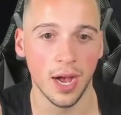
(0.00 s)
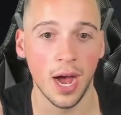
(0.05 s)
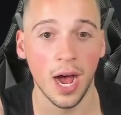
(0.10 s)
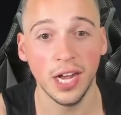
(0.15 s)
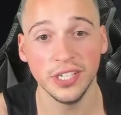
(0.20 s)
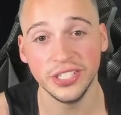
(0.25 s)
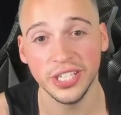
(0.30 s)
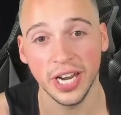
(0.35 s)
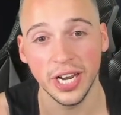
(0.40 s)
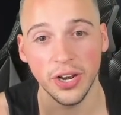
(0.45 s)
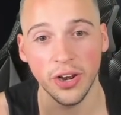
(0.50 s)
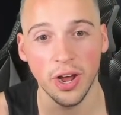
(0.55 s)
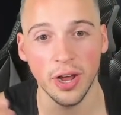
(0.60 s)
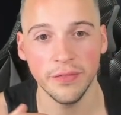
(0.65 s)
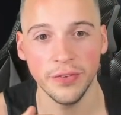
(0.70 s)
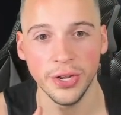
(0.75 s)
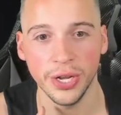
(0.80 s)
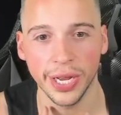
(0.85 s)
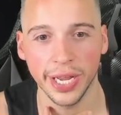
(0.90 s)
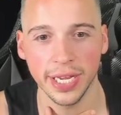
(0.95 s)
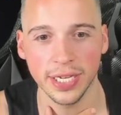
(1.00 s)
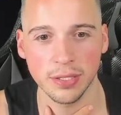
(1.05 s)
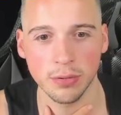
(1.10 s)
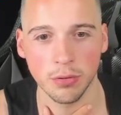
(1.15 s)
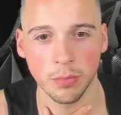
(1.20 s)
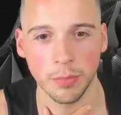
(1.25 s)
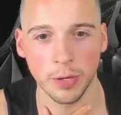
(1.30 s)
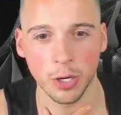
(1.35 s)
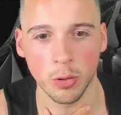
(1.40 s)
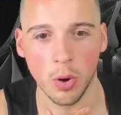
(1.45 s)
RJ and Ivy, I guess,
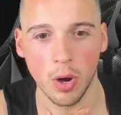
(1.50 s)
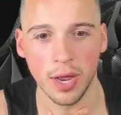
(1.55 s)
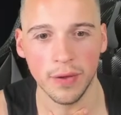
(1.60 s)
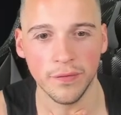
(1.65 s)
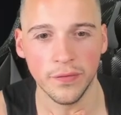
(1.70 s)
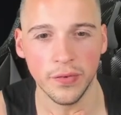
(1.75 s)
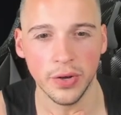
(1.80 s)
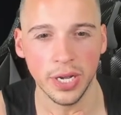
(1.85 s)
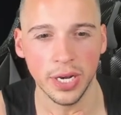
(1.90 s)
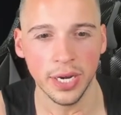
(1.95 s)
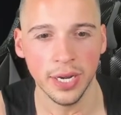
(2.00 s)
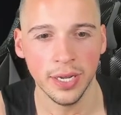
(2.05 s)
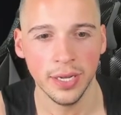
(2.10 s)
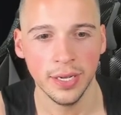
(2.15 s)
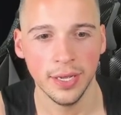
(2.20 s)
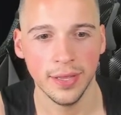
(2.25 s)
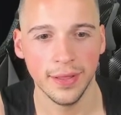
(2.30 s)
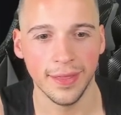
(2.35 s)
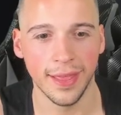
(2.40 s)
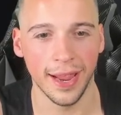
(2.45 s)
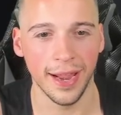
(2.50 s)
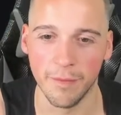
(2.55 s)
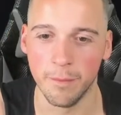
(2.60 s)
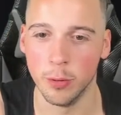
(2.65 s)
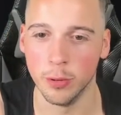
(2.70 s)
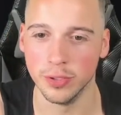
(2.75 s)
would be quite fun. They have